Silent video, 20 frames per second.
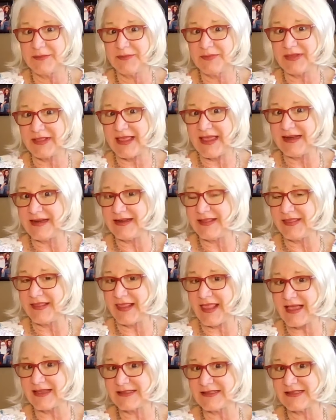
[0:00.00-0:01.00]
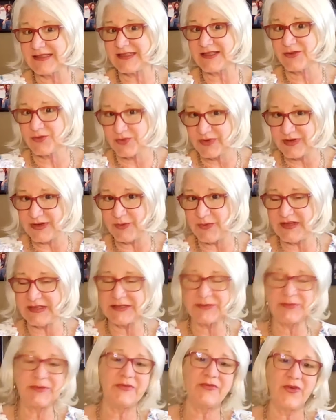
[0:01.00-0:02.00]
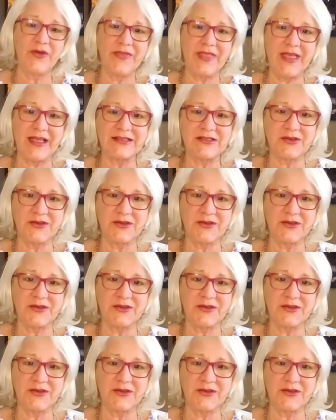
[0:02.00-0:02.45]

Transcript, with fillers: played in the last three weeks before that.